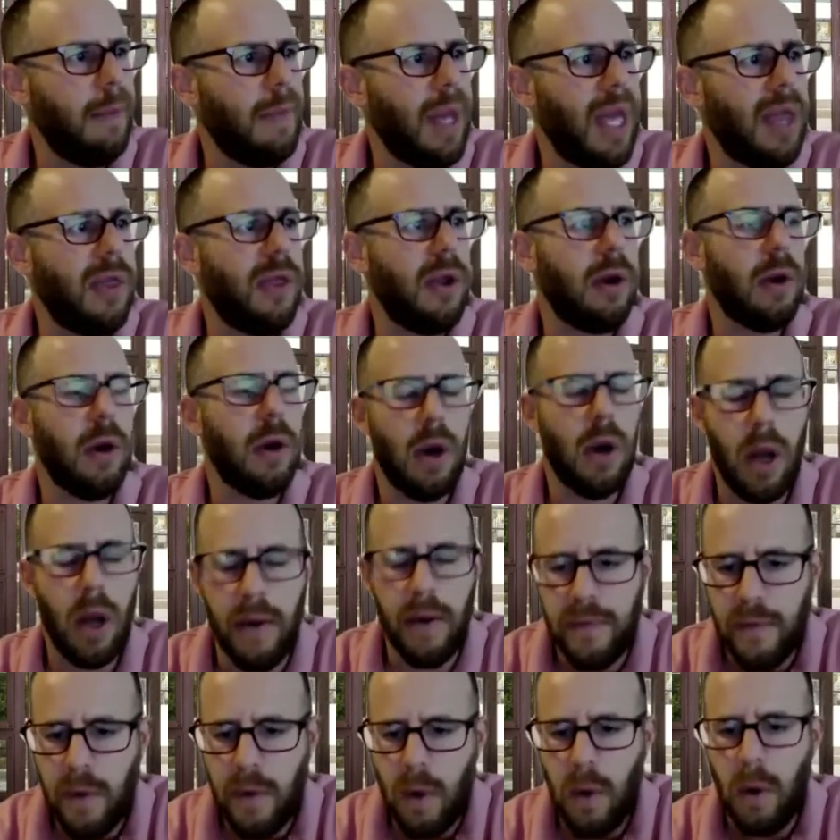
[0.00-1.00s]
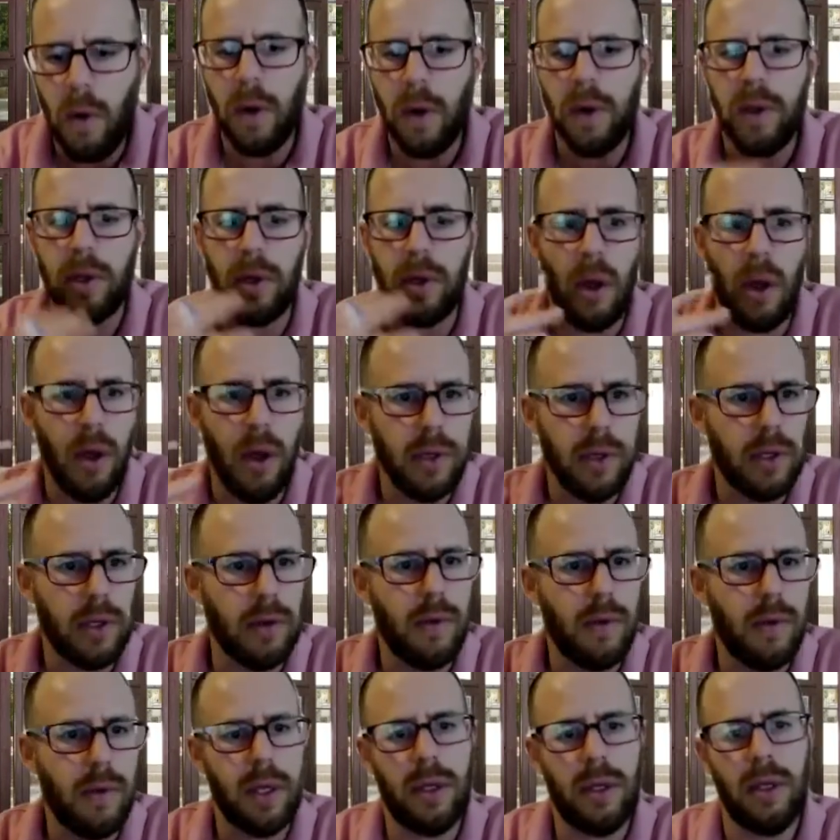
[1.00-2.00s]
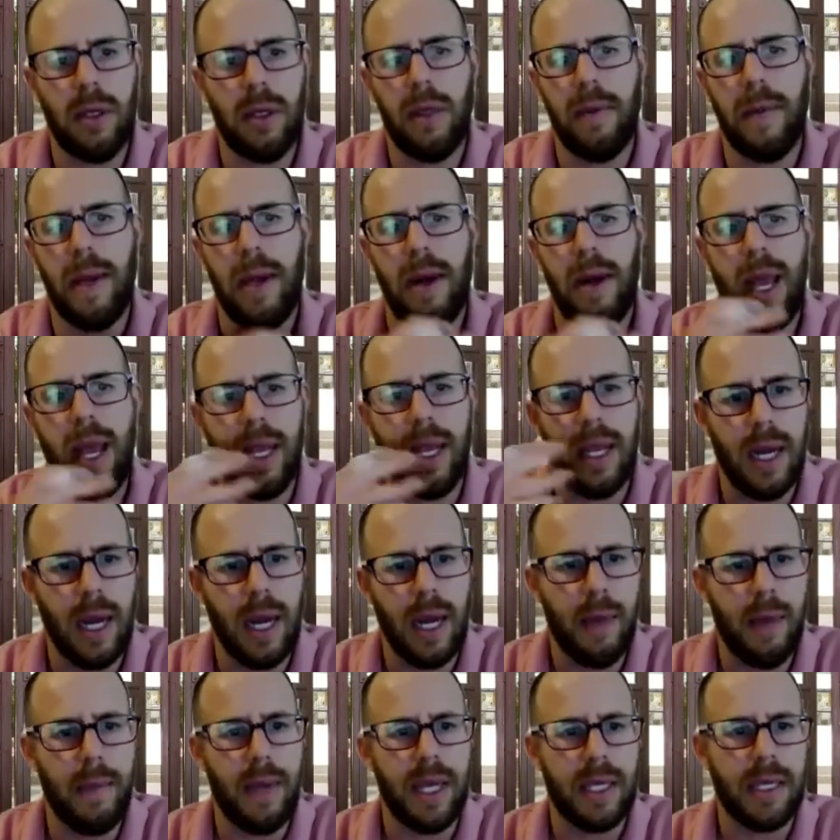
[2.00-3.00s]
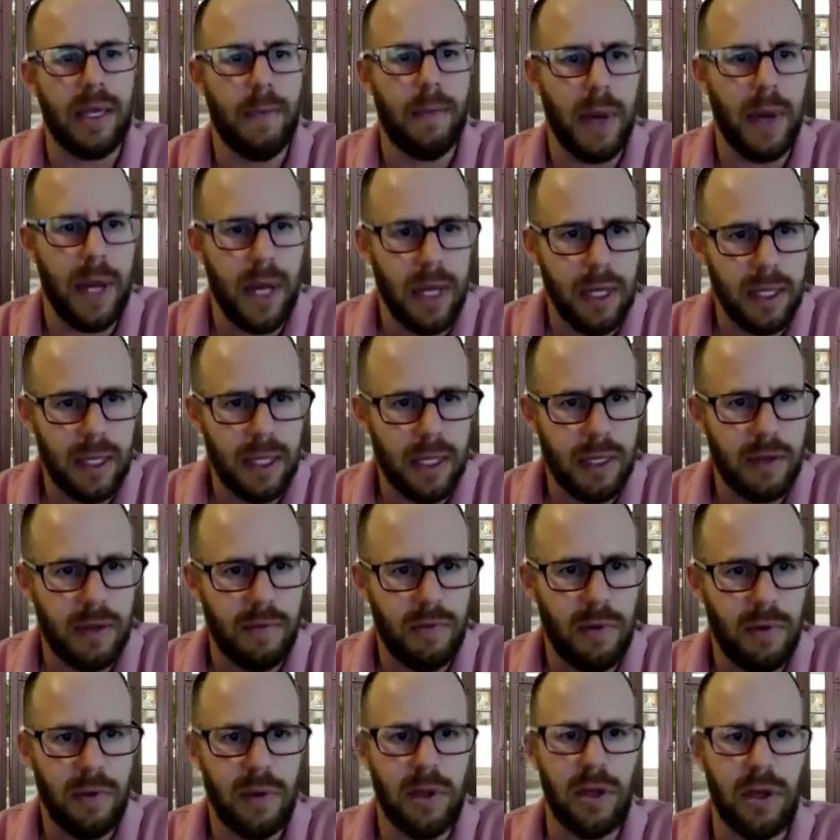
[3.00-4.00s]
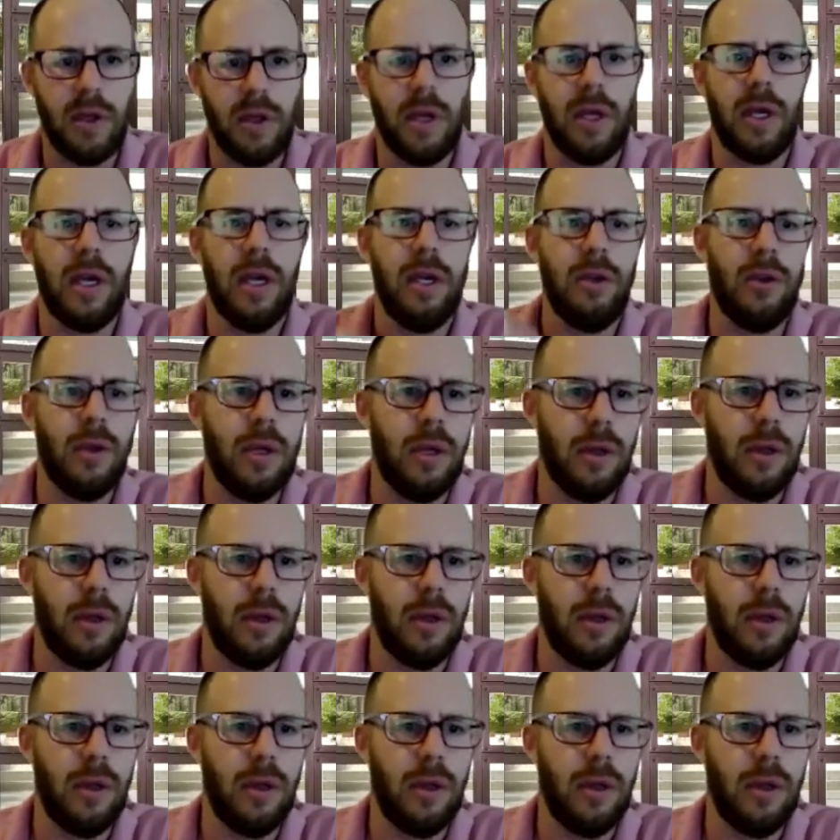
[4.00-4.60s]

There are, of course, also questions about economics and politics of Jewish education.